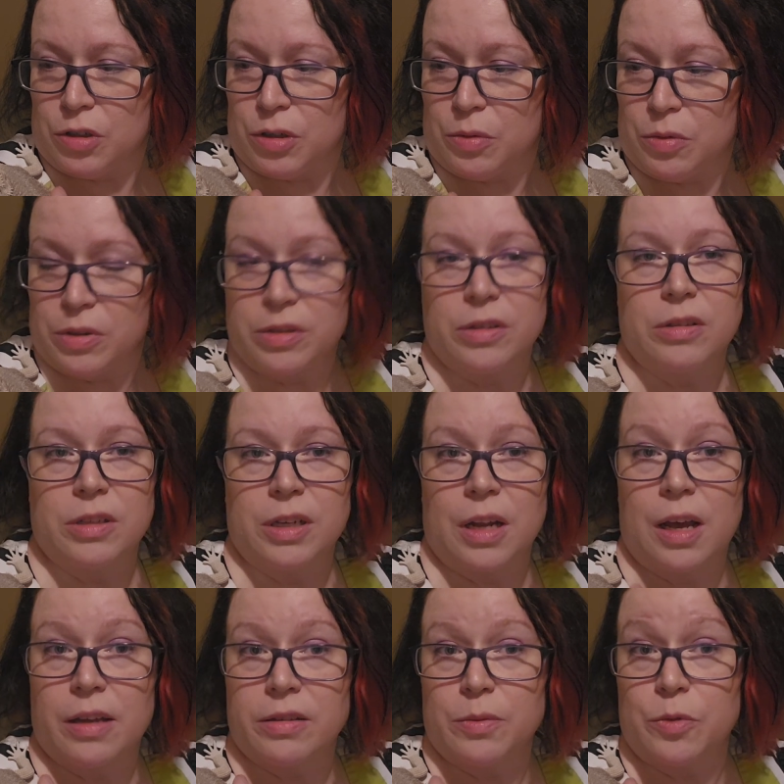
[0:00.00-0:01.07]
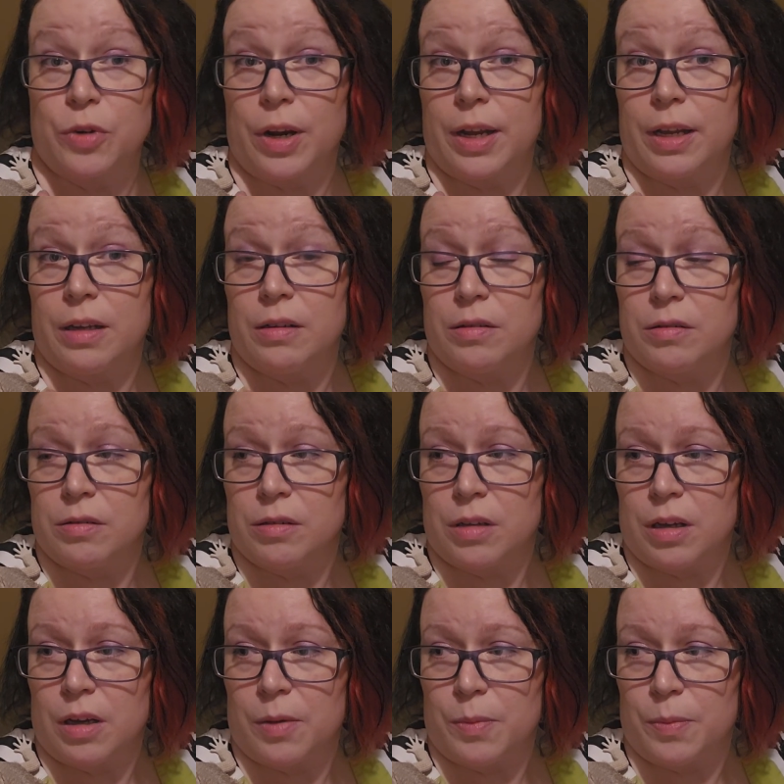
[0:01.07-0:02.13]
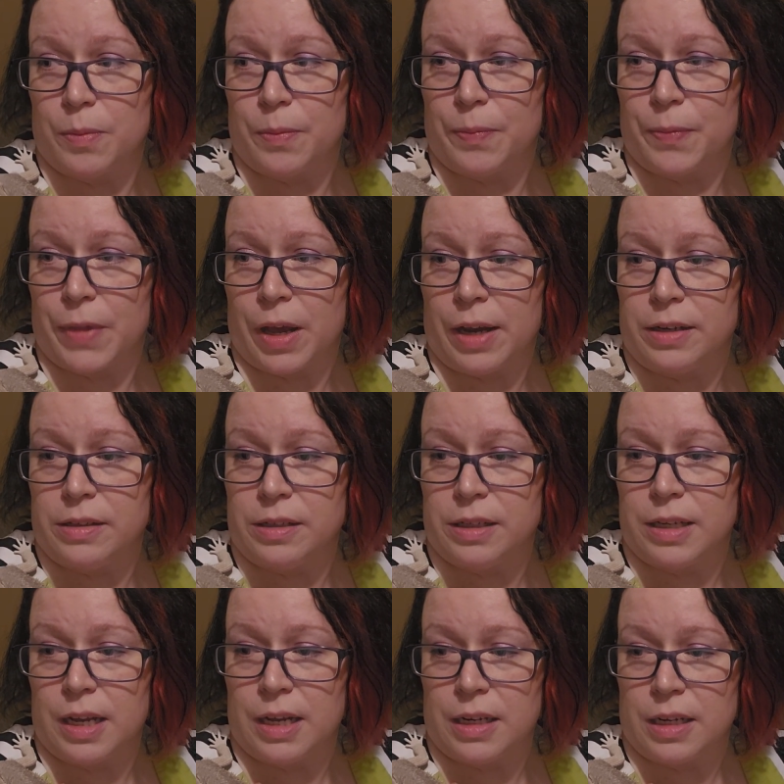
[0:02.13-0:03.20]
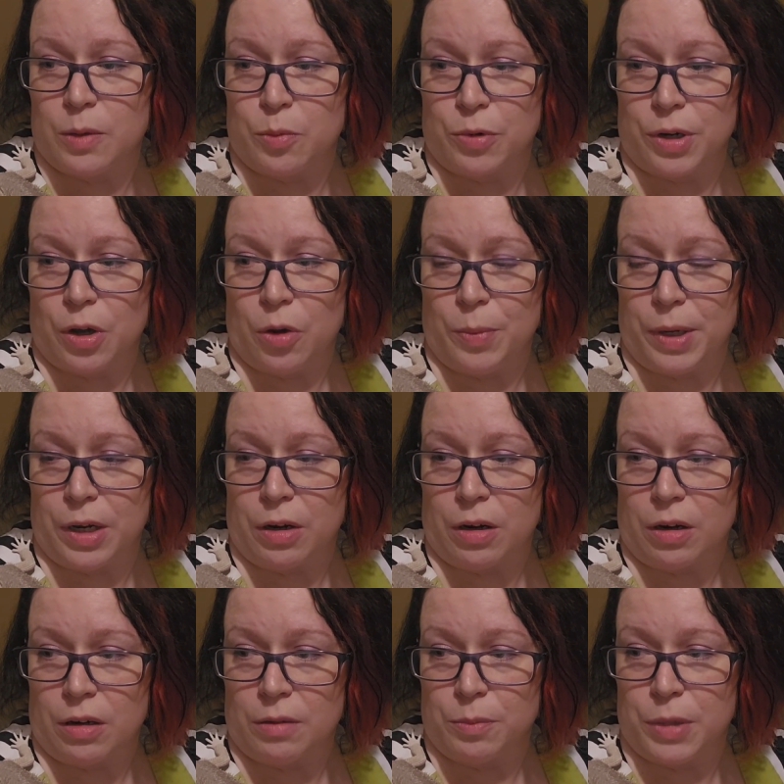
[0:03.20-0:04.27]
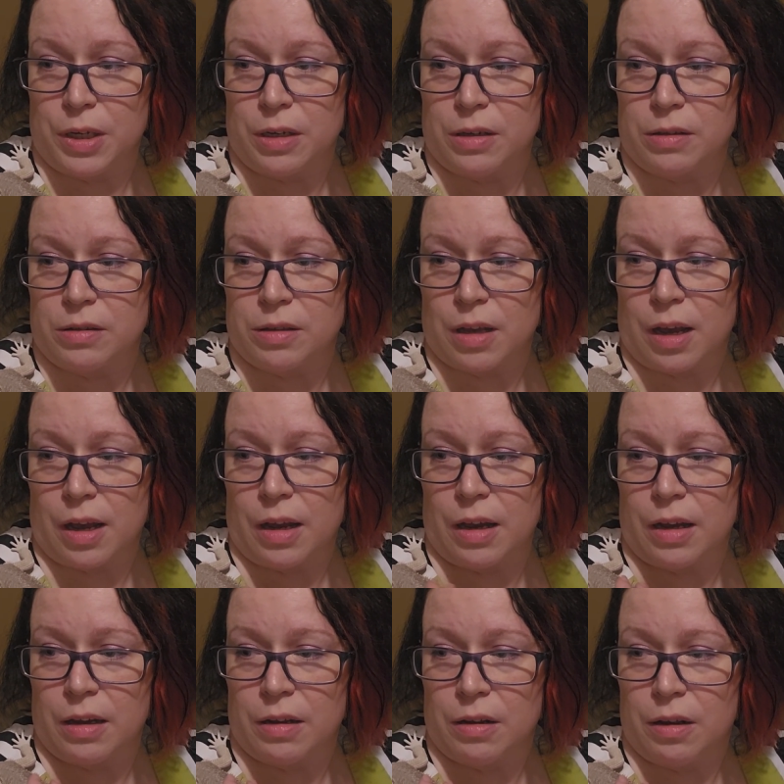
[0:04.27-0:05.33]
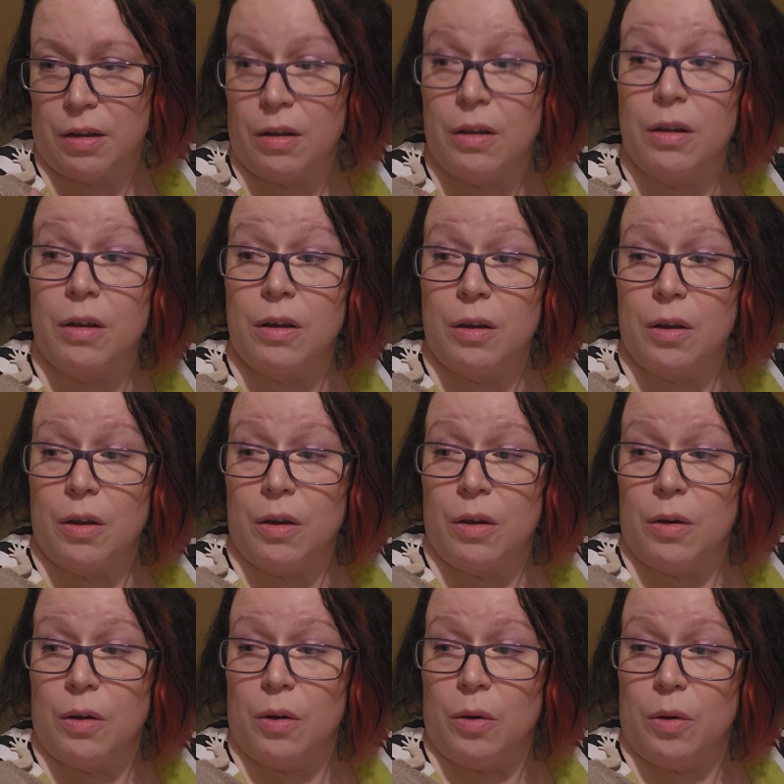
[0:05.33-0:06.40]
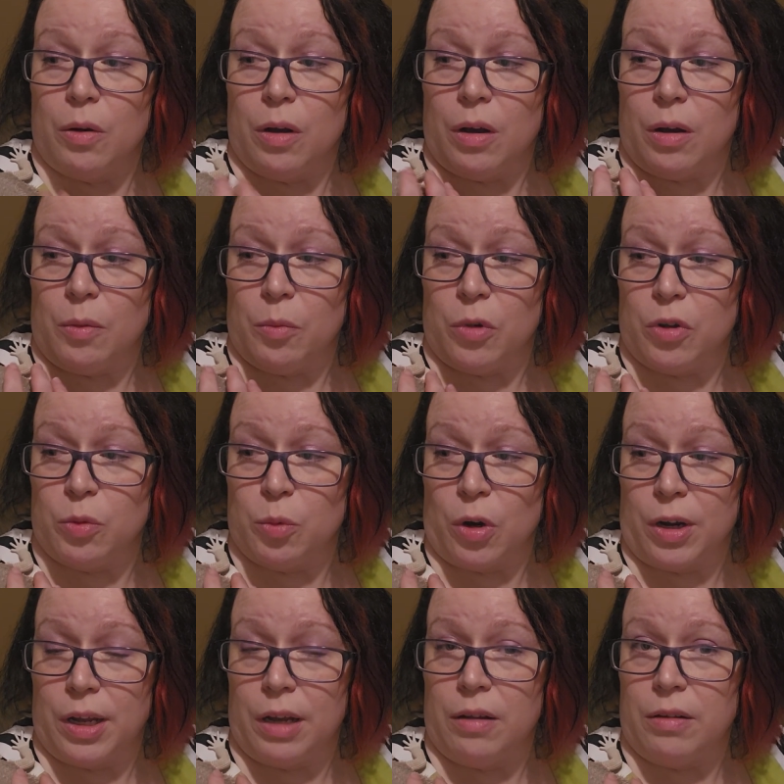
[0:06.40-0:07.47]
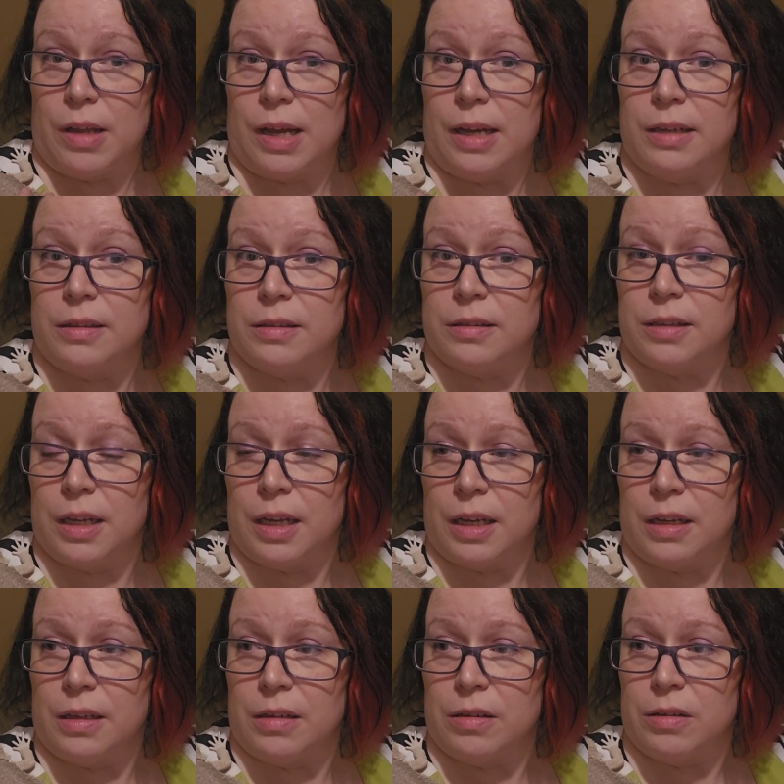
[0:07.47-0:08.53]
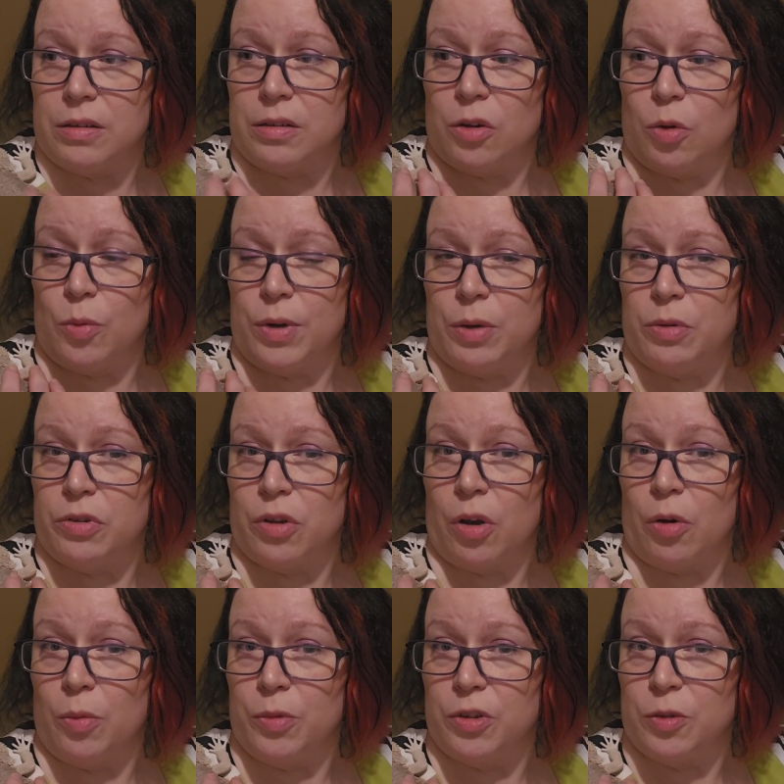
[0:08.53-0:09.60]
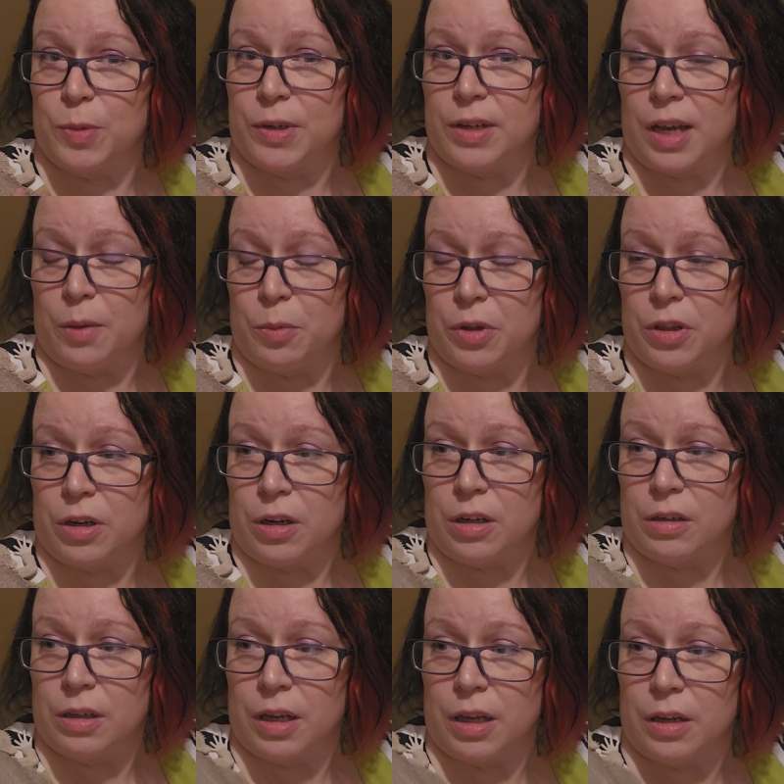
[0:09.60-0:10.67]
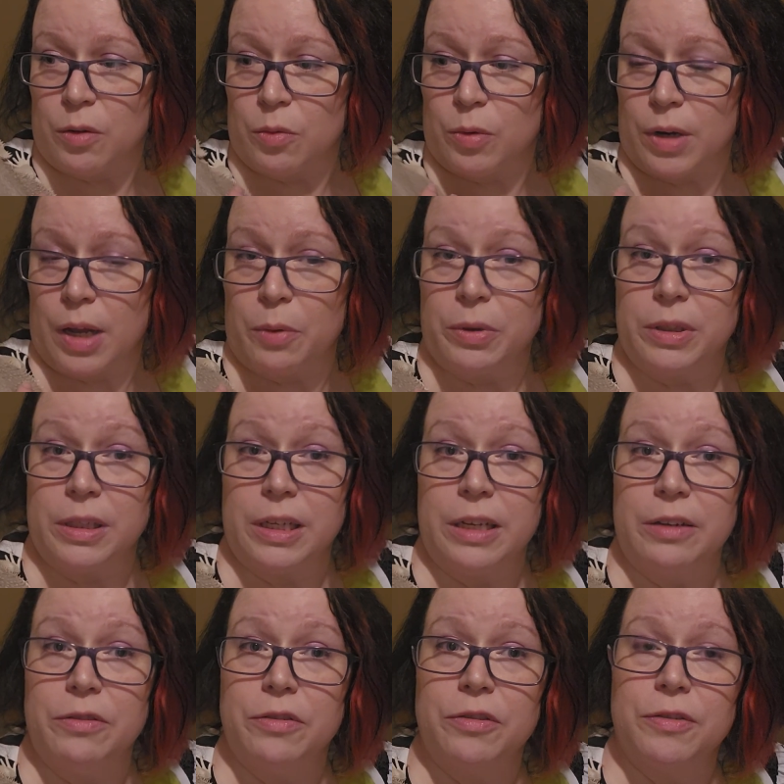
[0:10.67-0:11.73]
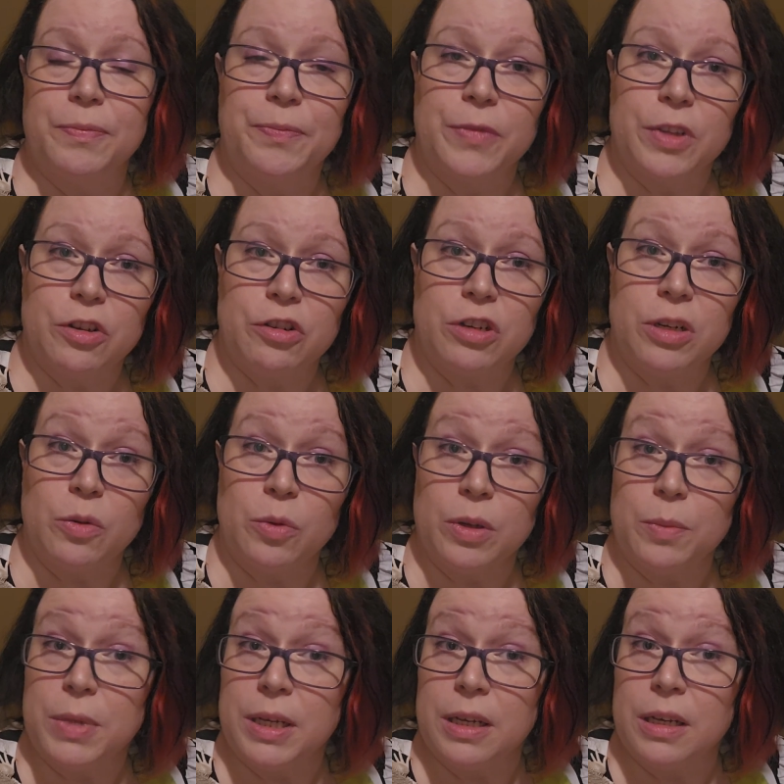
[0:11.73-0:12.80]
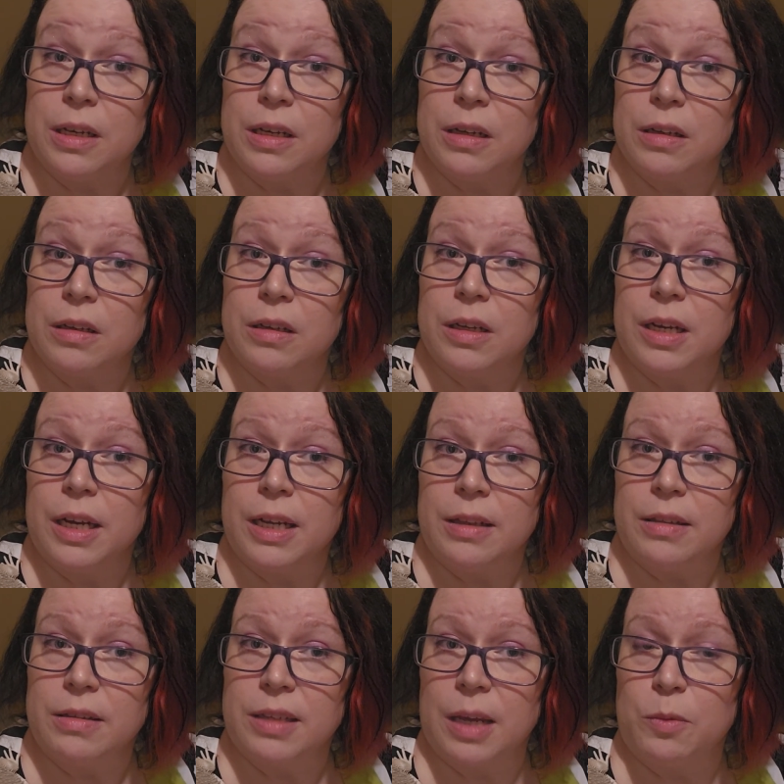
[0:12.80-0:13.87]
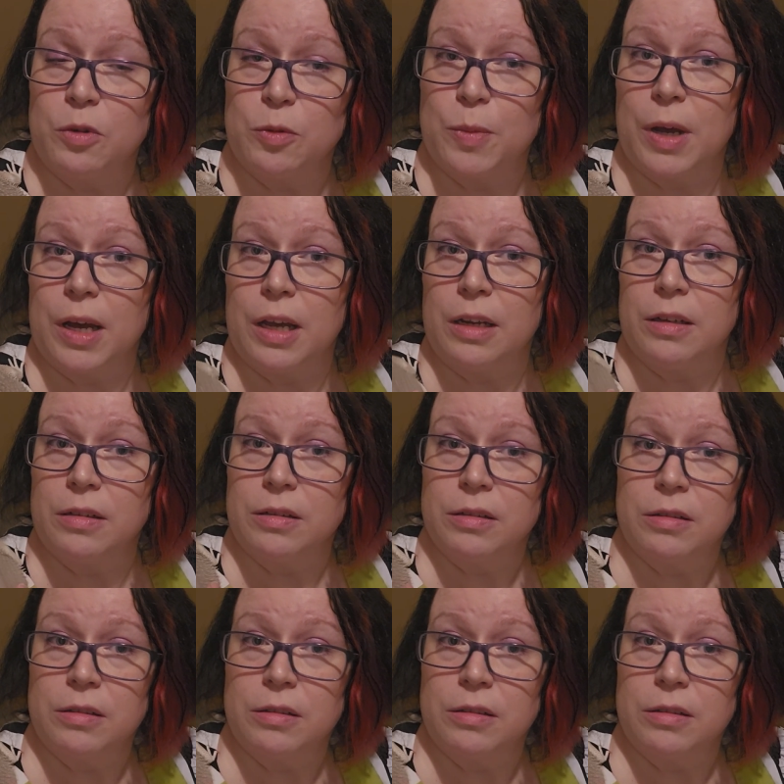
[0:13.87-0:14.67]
was an awesome dragon. I did end up rehoming her because I was working a lot and nobody was home to spend time with her. And when I would leave, she would be in the same spot.